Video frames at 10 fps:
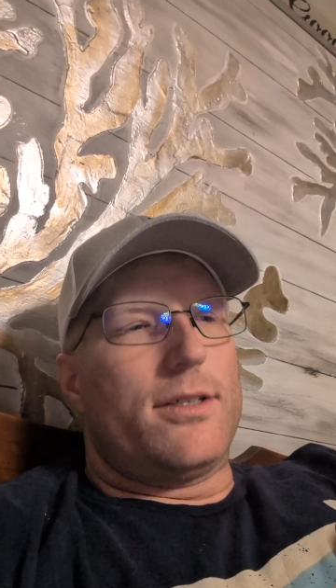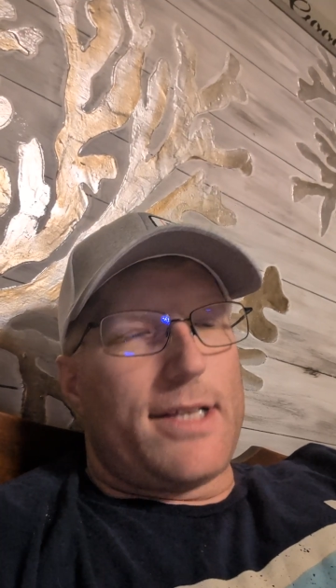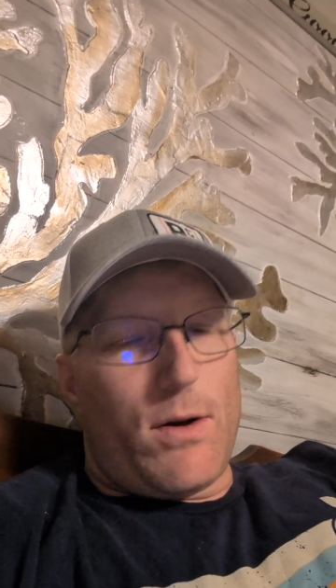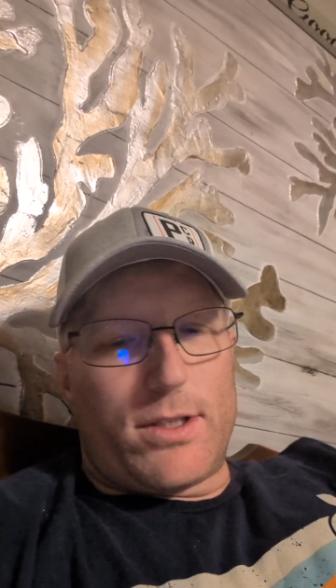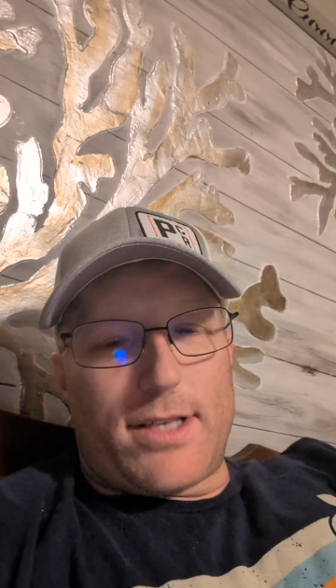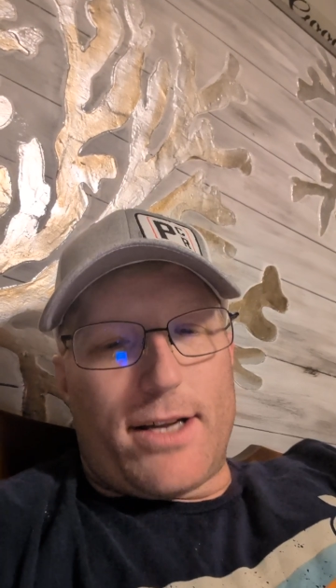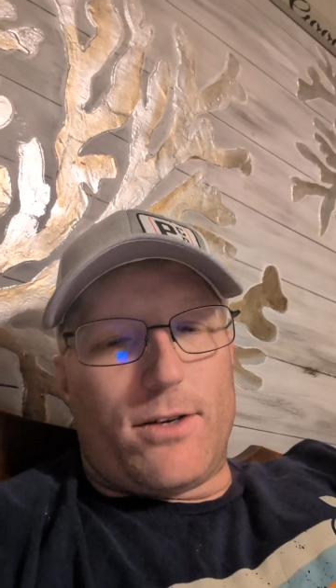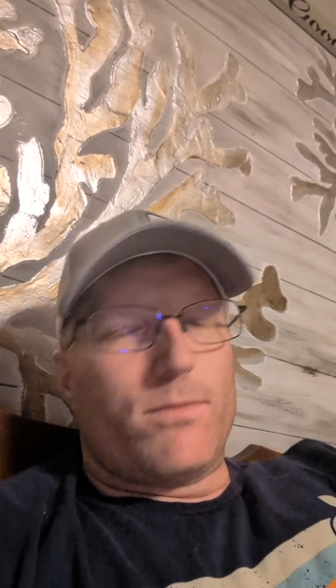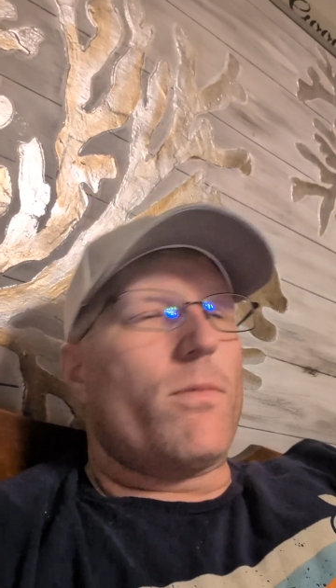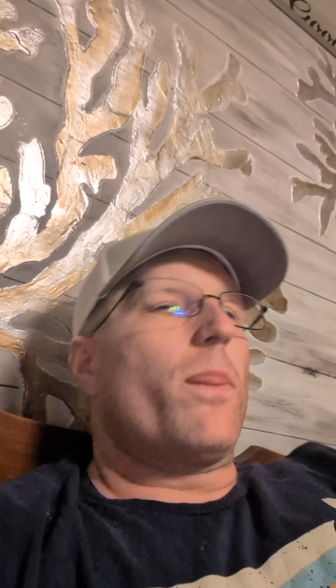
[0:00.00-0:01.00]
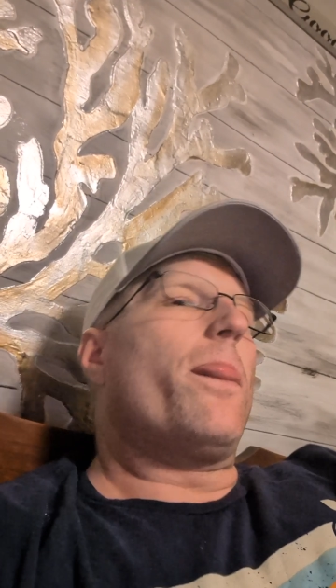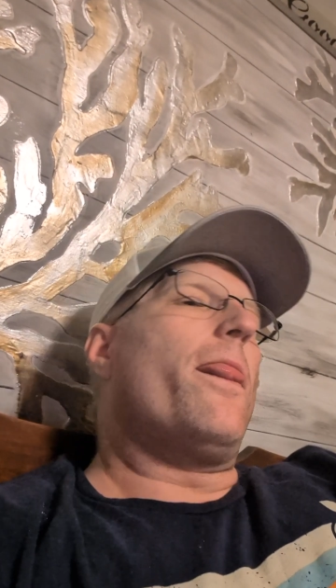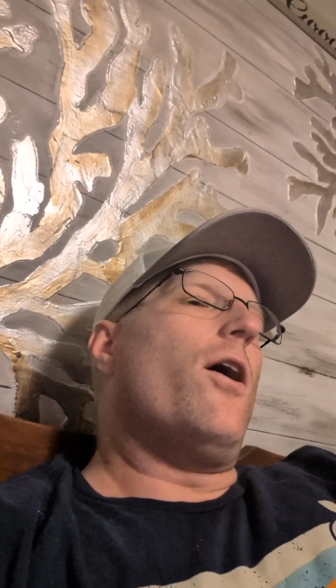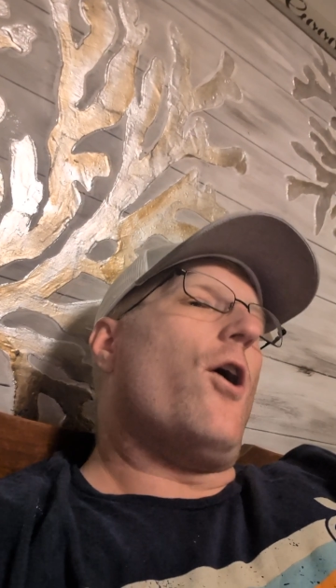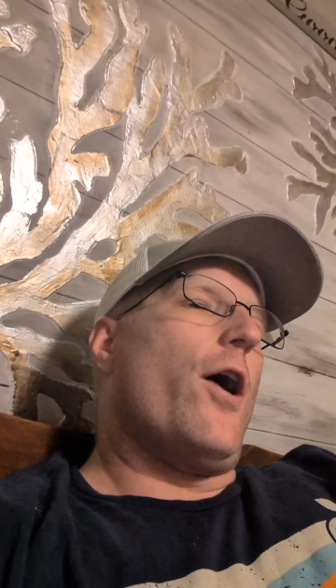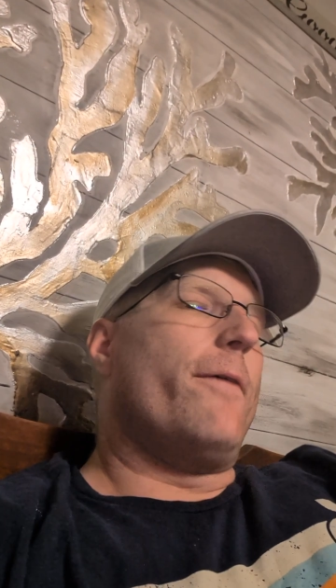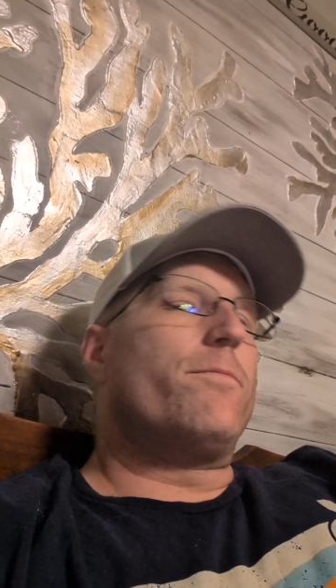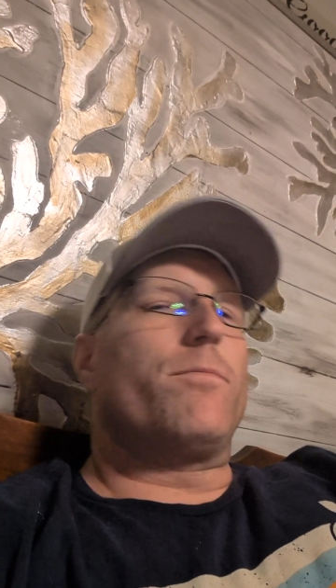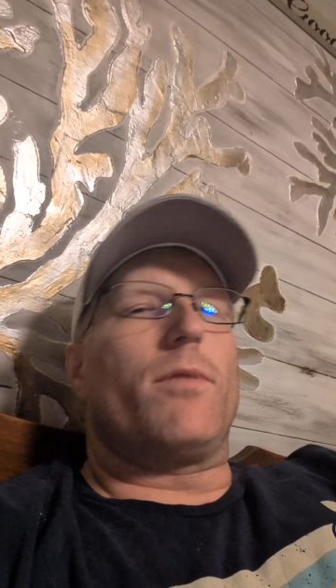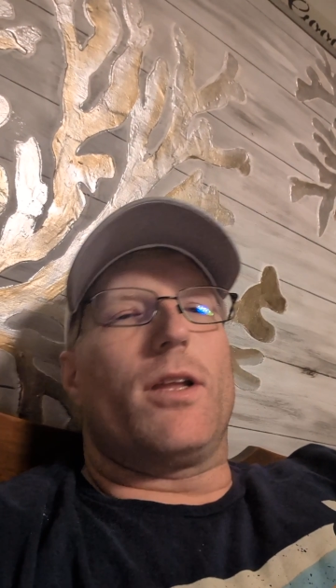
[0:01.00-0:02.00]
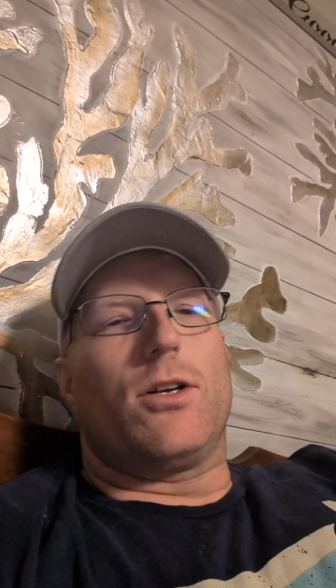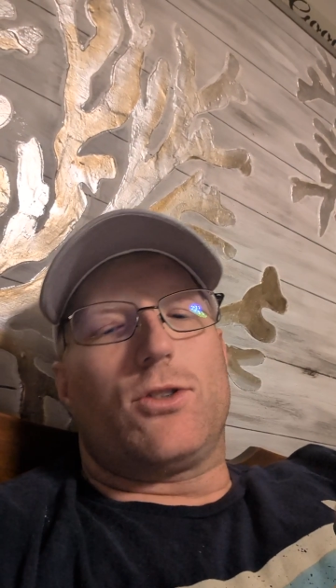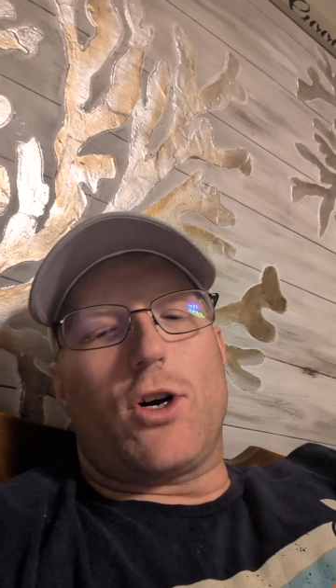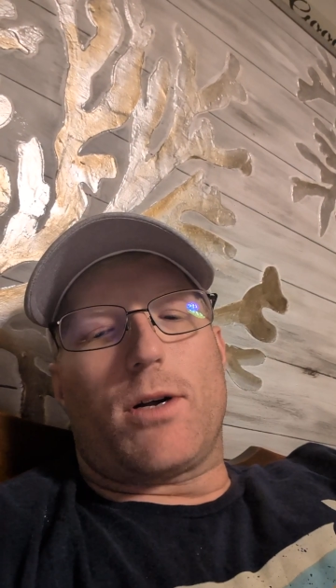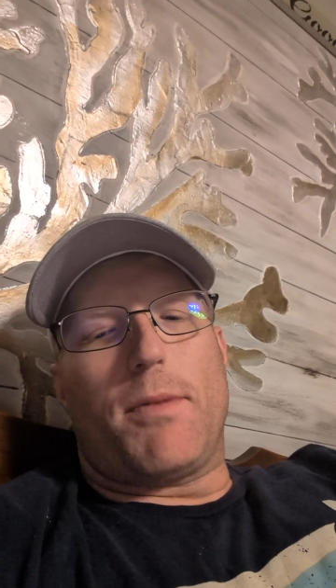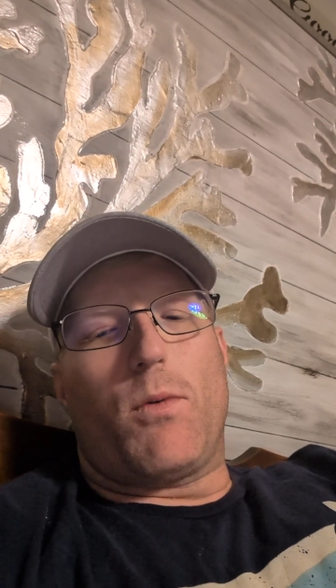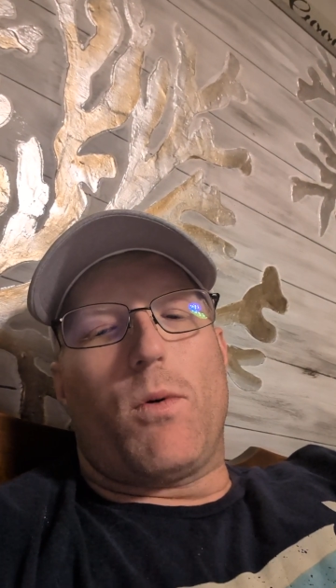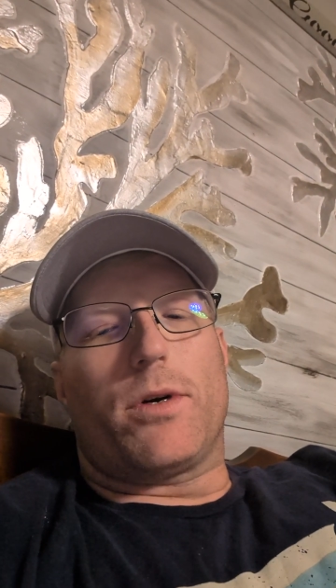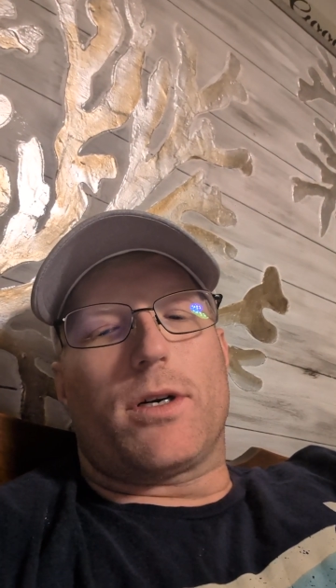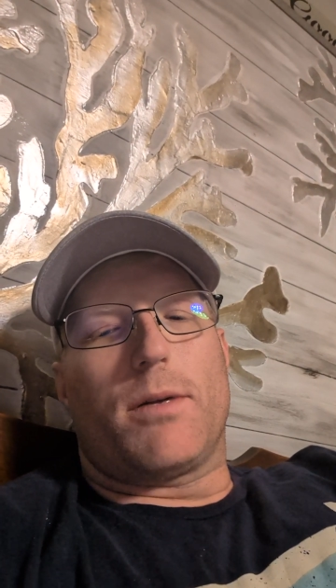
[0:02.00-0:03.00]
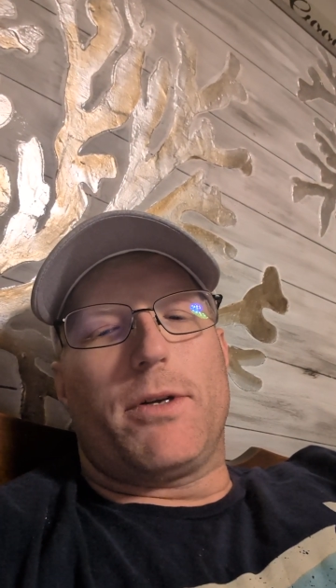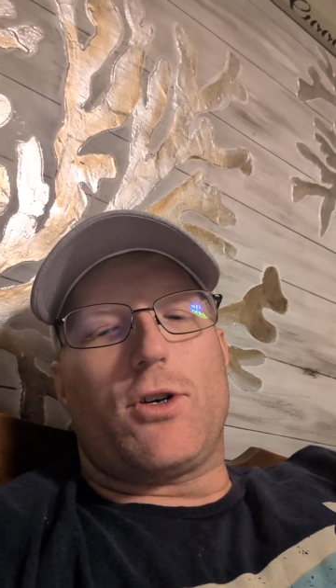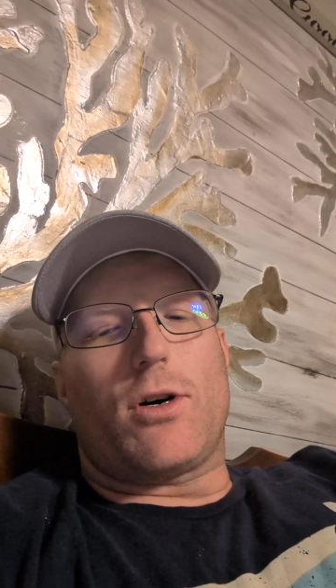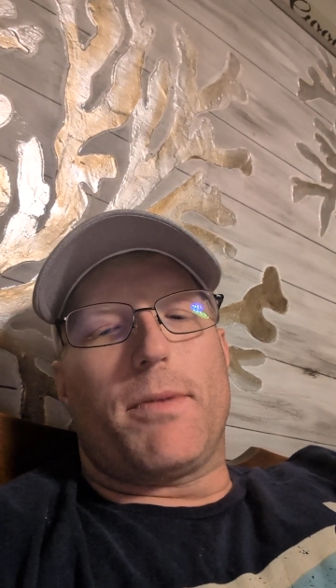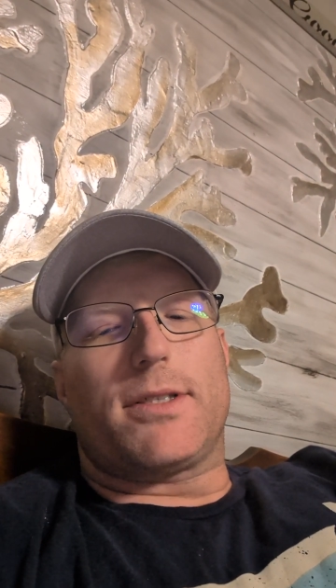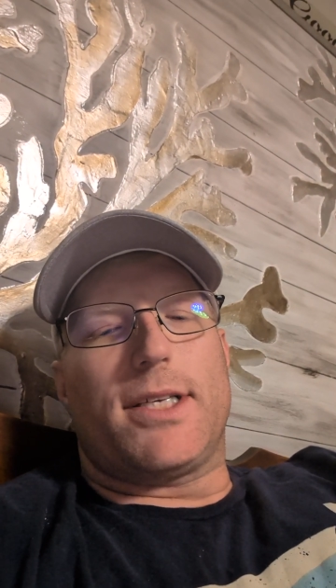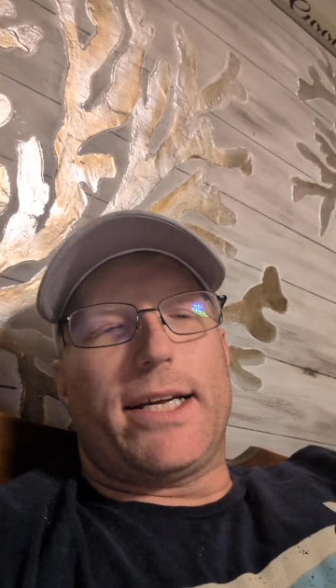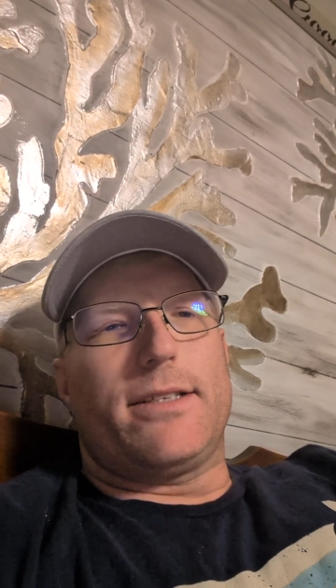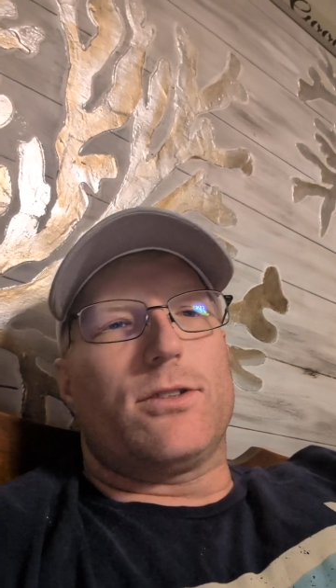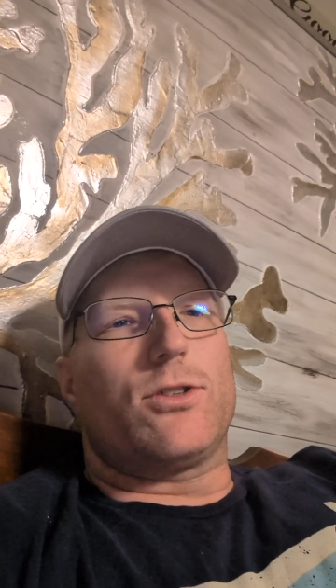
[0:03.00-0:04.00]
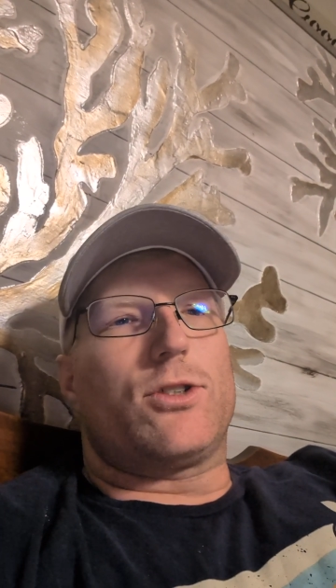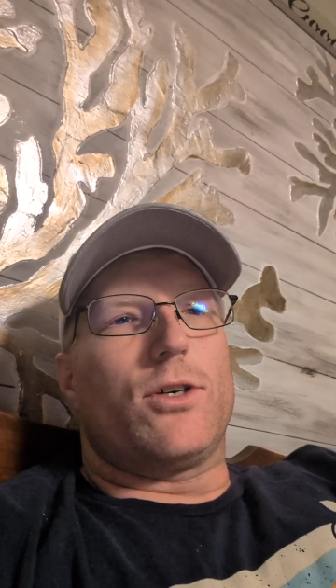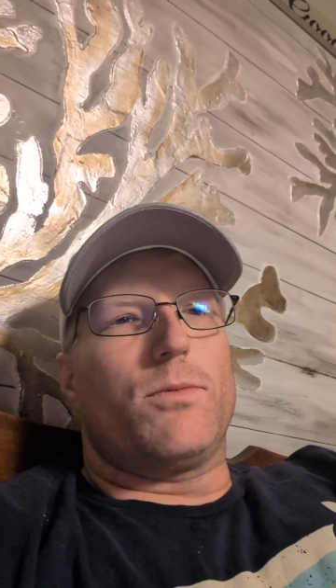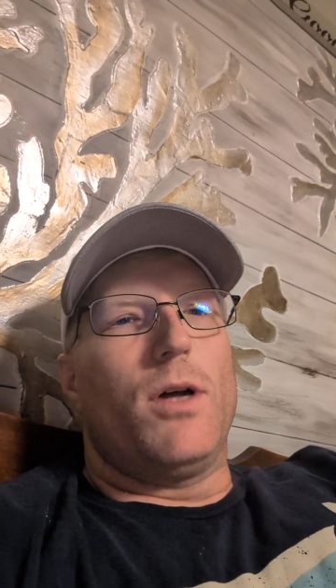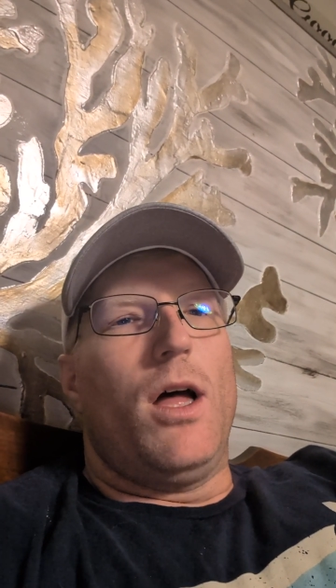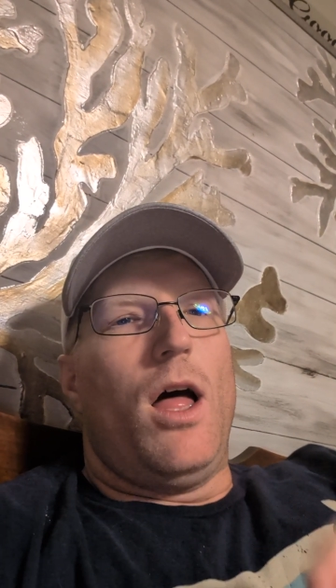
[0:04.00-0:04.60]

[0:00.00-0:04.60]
That was a side note. Alright, talking about what we're going to be talking about tonight. So,